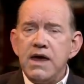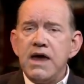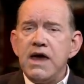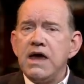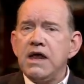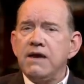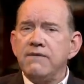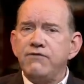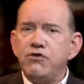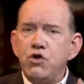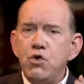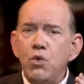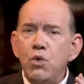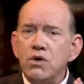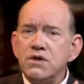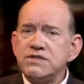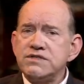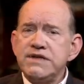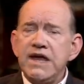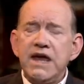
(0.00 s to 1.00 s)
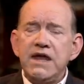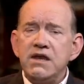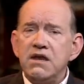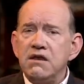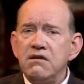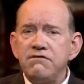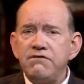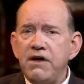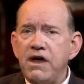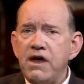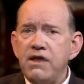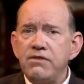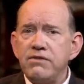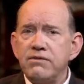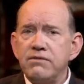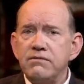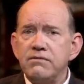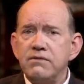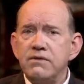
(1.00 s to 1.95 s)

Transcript: And if you will stand in faith,